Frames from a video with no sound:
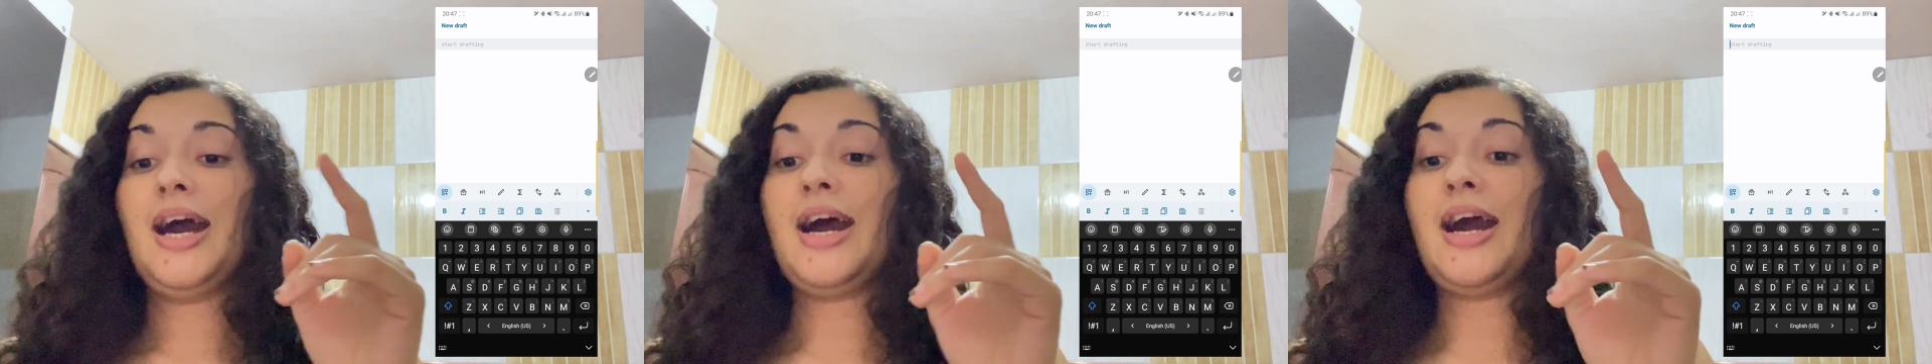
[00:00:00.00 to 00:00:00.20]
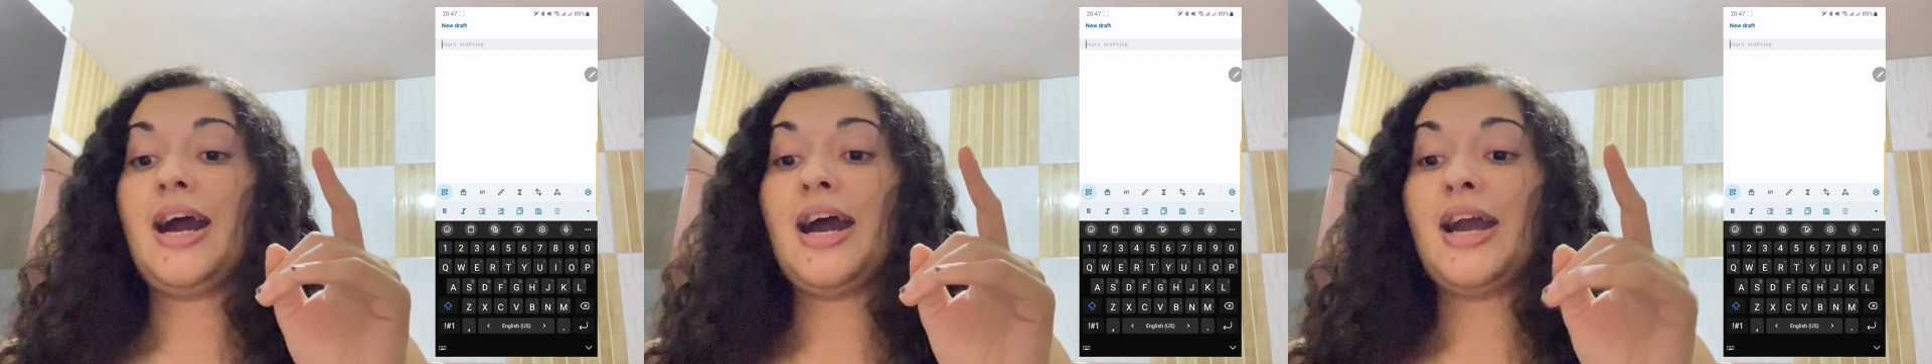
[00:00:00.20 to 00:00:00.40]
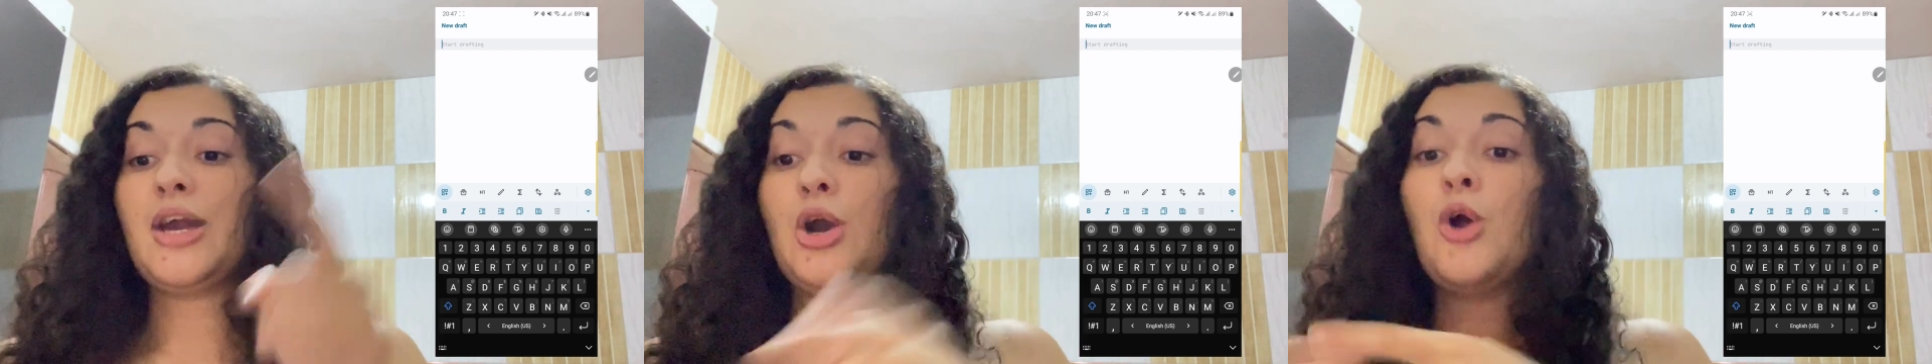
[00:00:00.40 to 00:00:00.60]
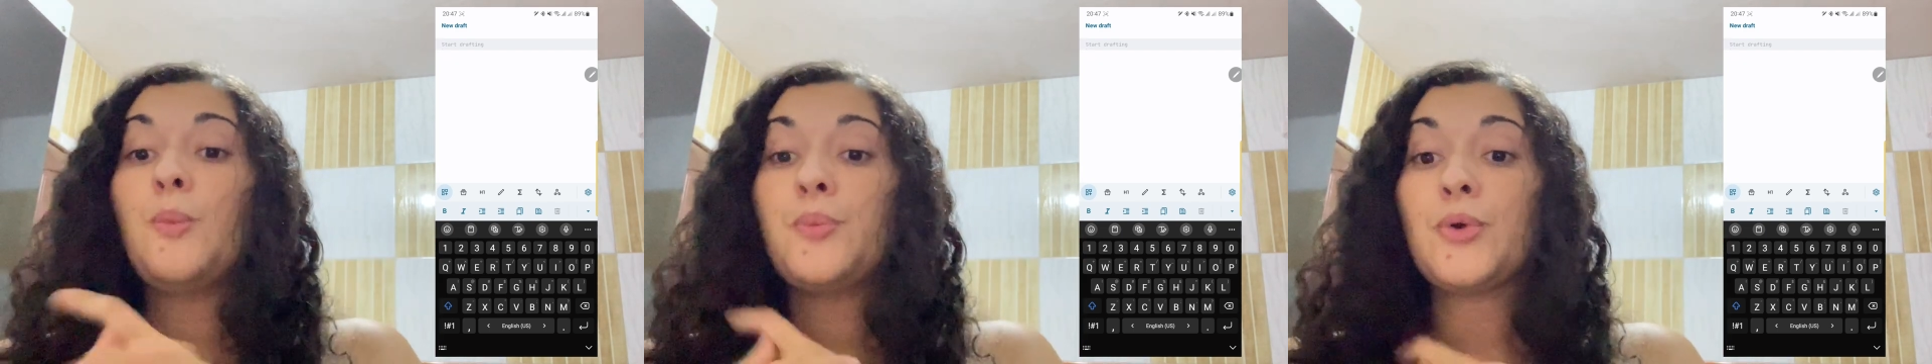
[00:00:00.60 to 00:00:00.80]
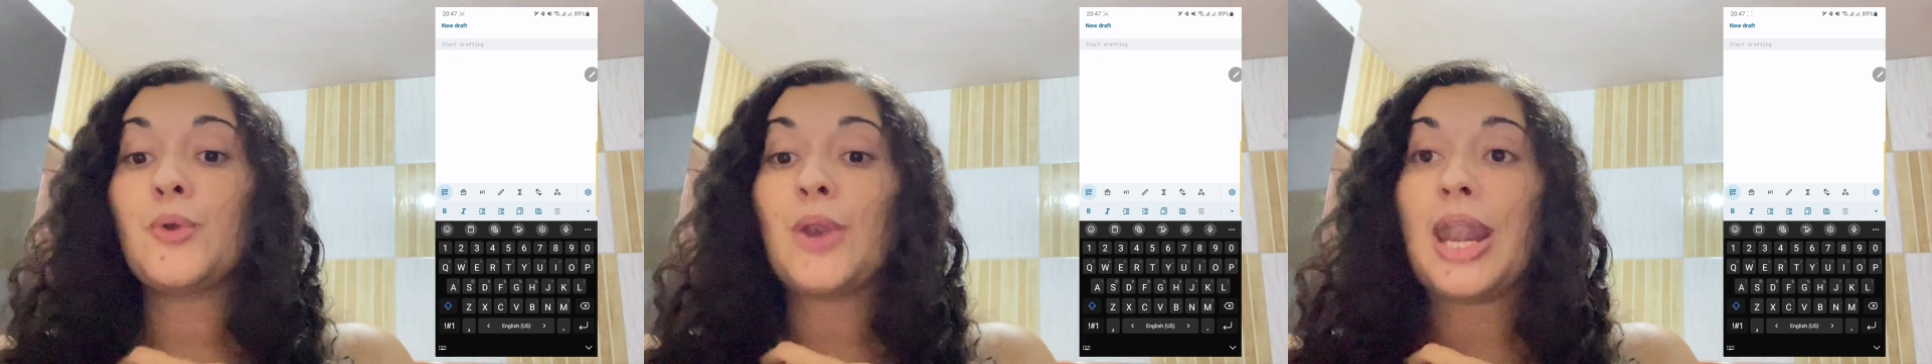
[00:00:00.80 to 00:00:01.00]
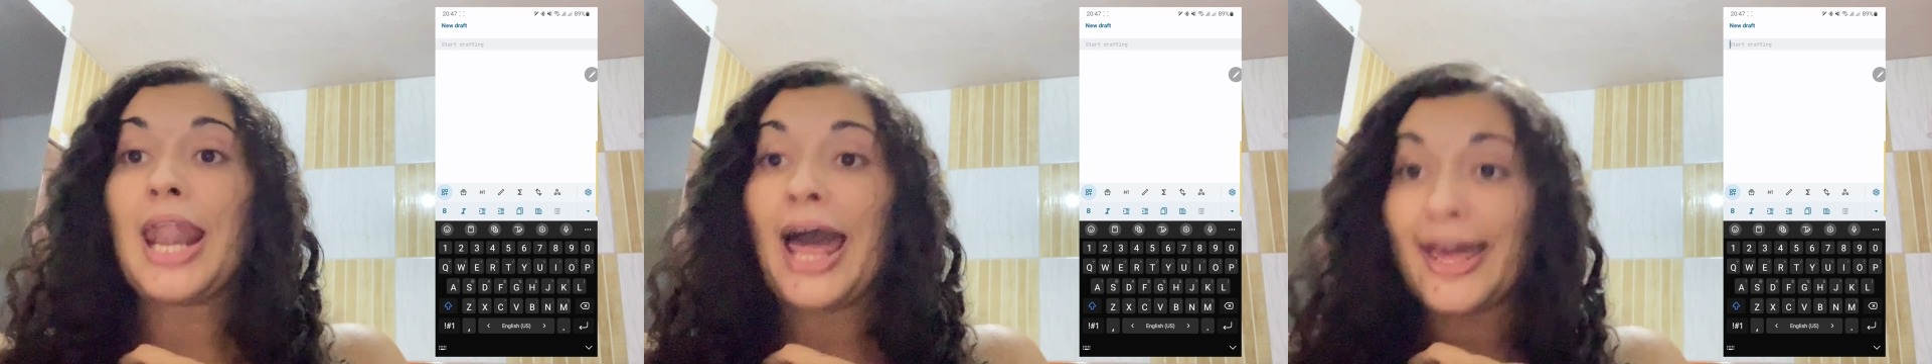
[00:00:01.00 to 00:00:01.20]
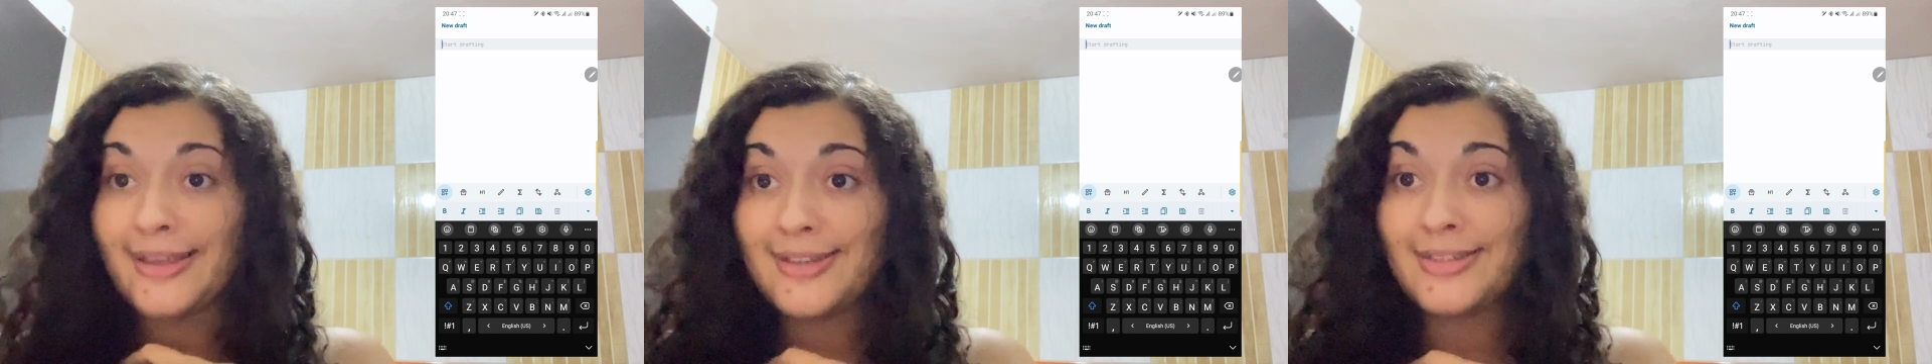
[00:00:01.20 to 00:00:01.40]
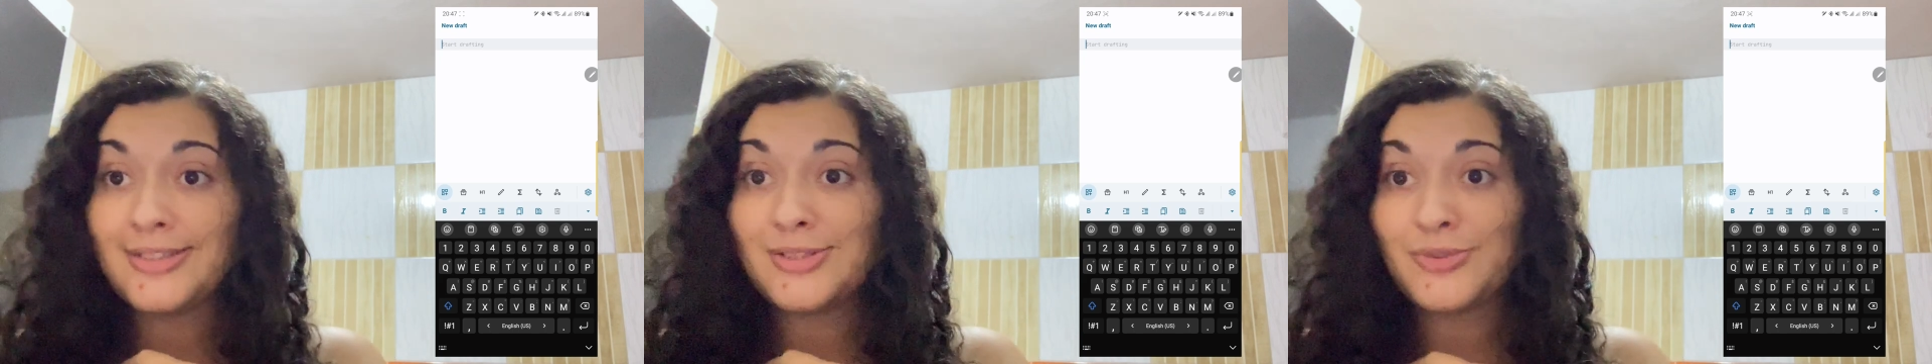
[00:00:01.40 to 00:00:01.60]
I hope you
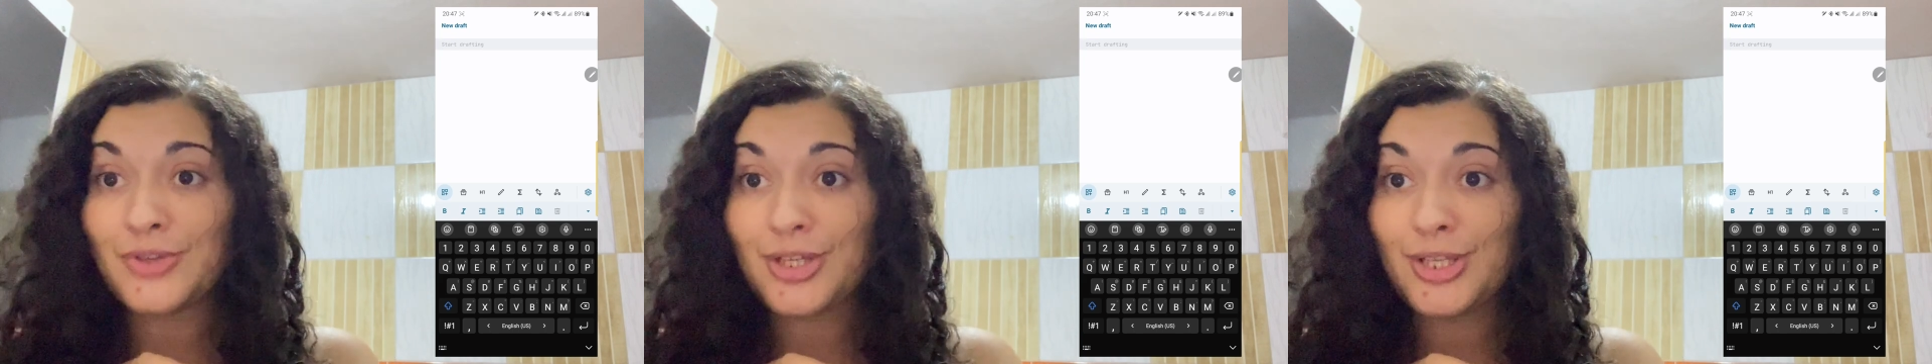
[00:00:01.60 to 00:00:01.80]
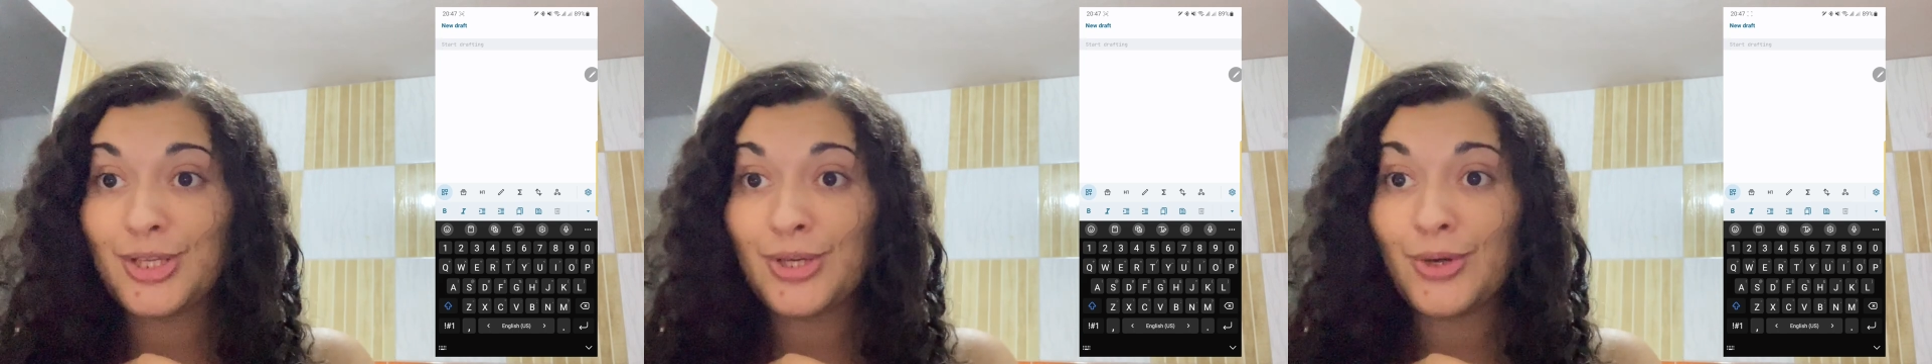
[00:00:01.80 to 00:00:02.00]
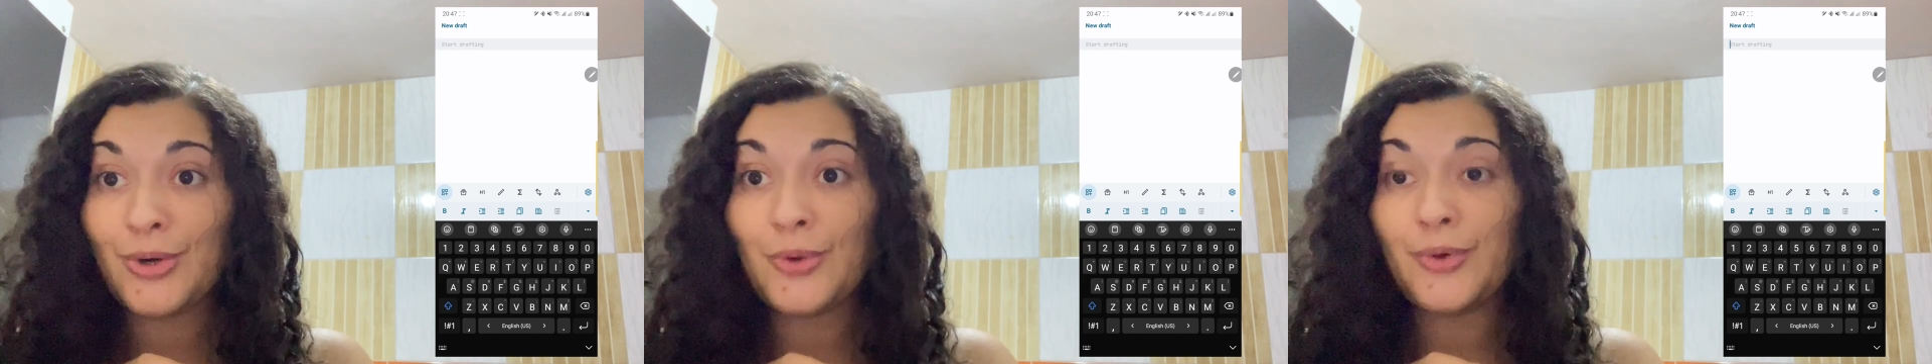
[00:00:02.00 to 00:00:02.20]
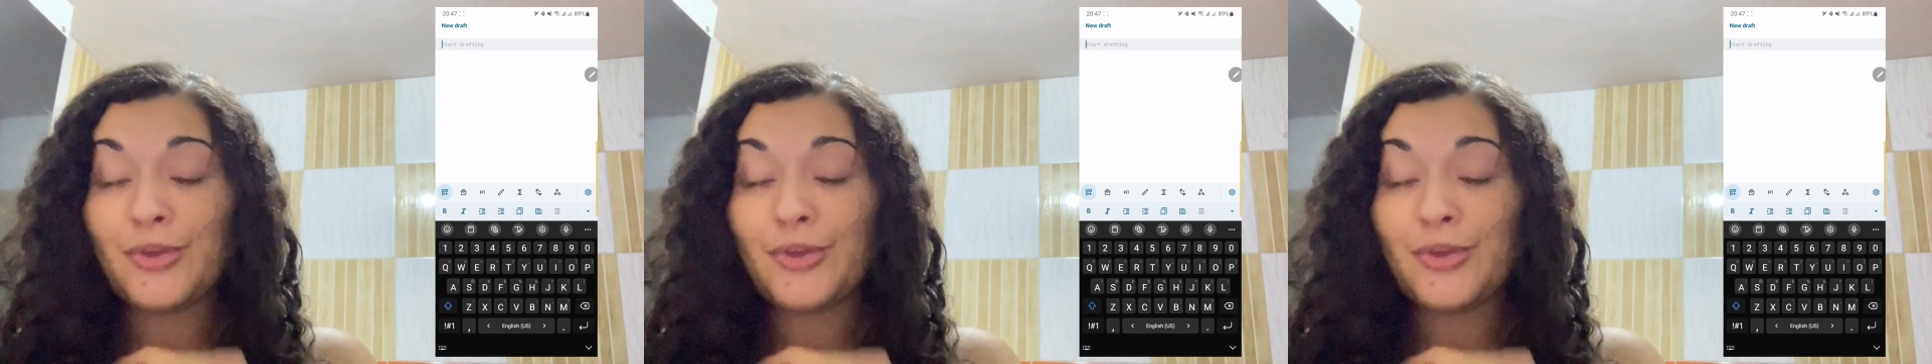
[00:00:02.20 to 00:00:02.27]
like this video.